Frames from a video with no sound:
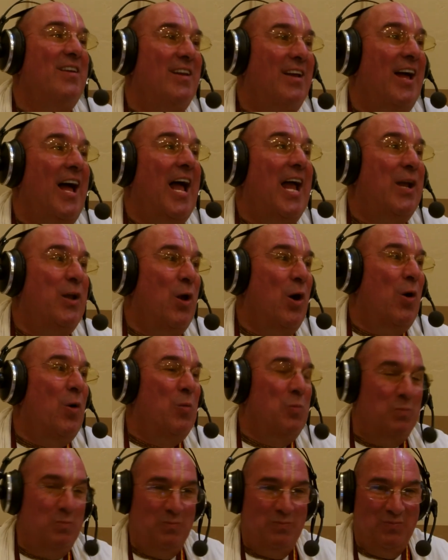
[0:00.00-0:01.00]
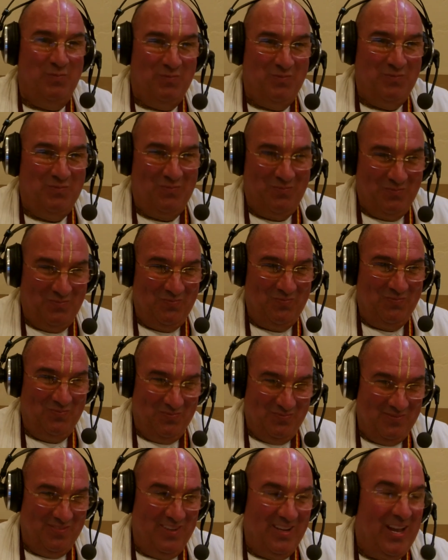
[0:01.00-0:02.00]
I know.
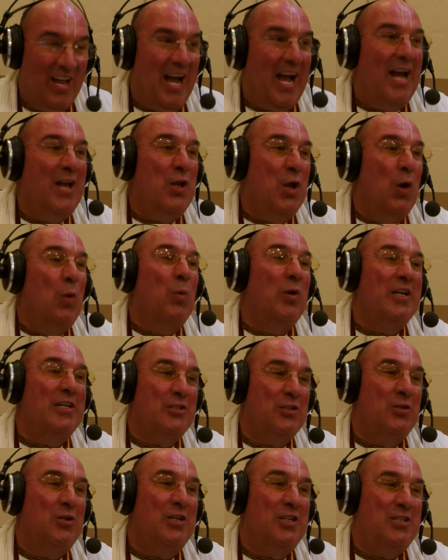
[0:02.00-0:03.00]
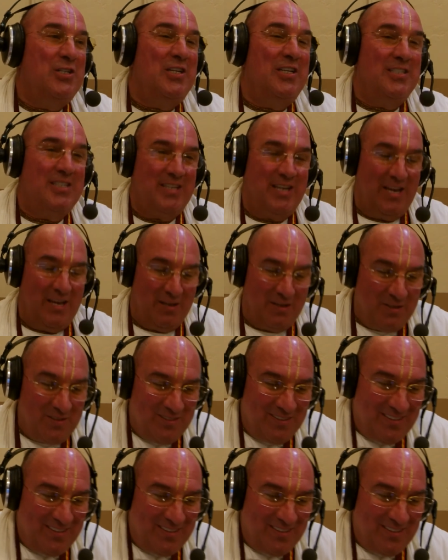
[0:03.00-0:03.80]
I know what is good cheesecake.